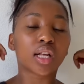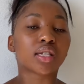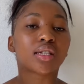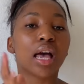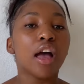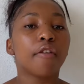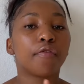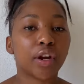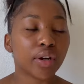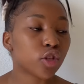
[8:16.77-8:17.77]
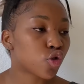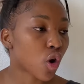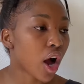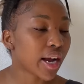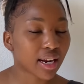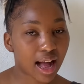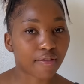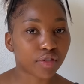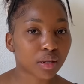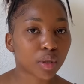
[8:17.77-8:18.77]
It's very strong and
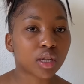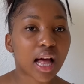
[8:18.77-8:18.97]
comfortable